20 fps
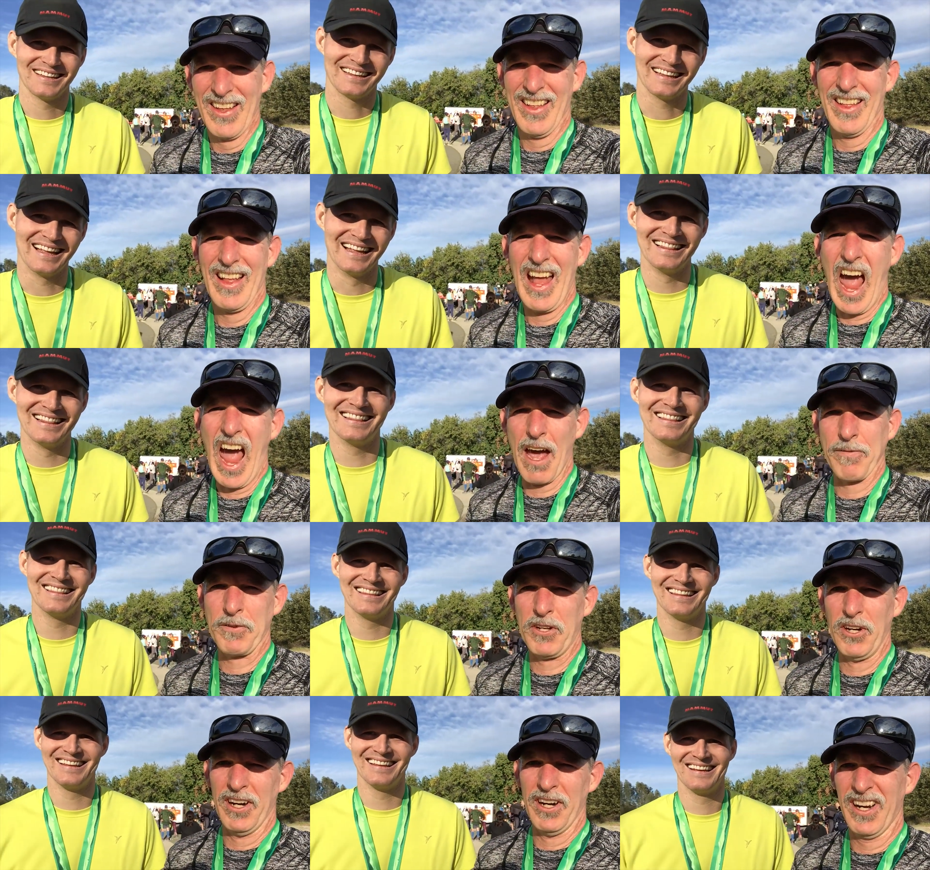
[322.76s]

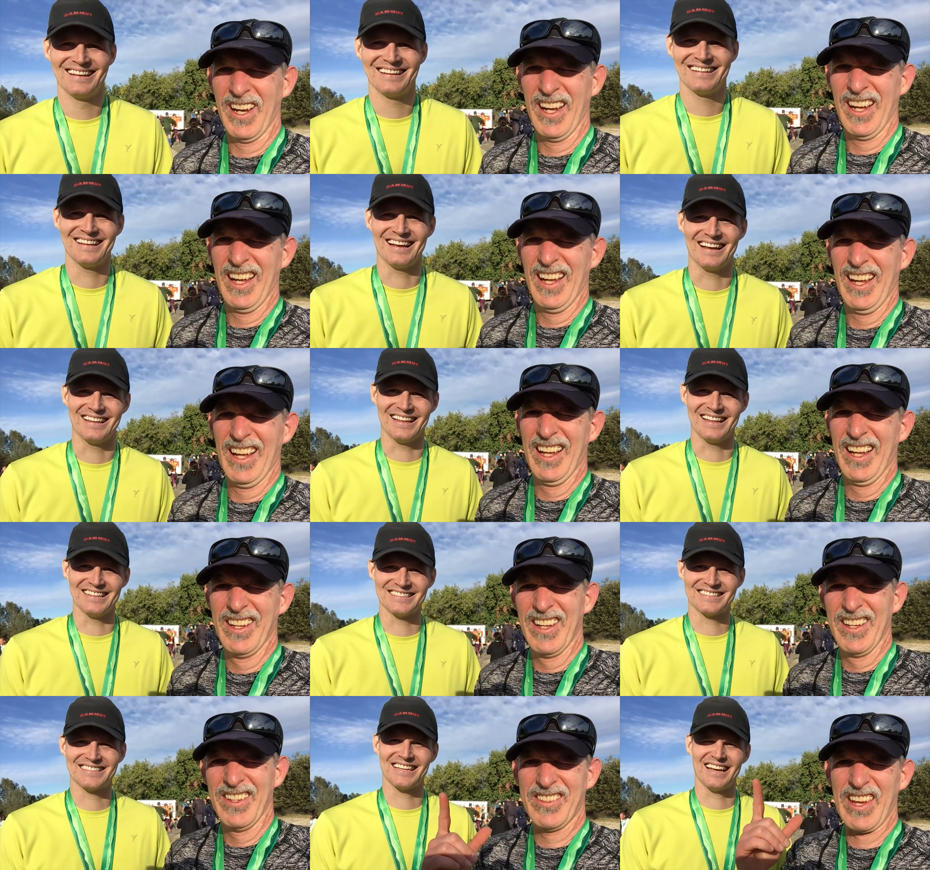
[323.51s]
Speaker 1: After. Yeah,
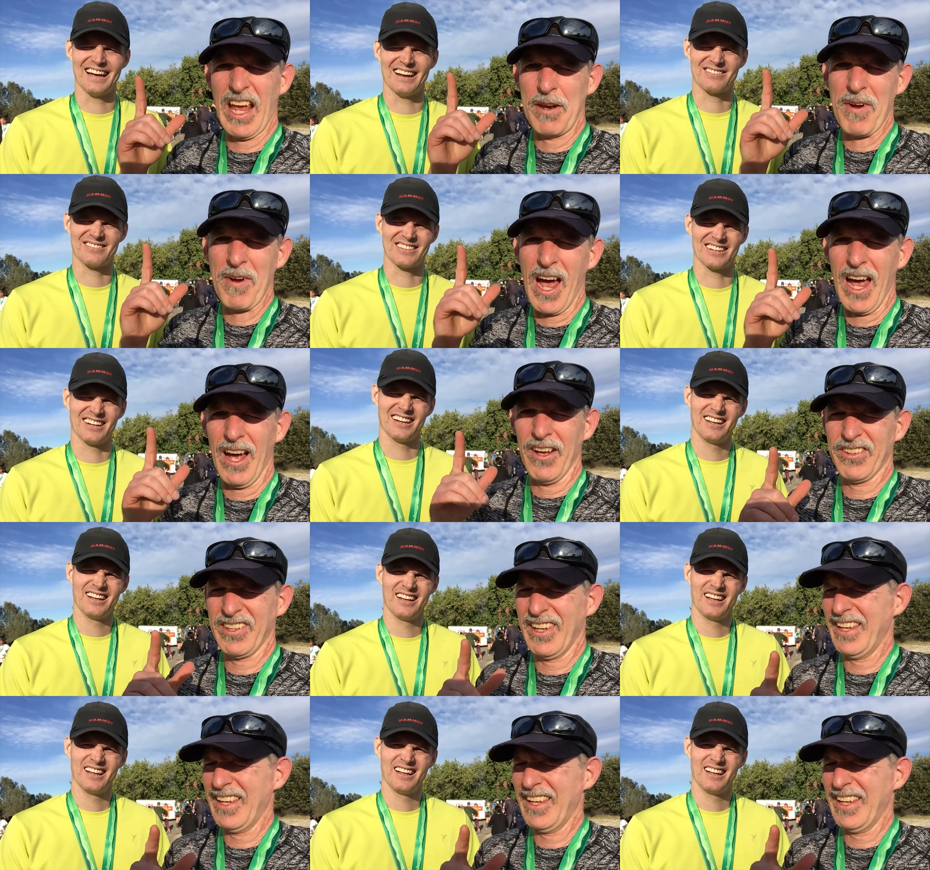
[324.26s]
that's the 10 after. Miles.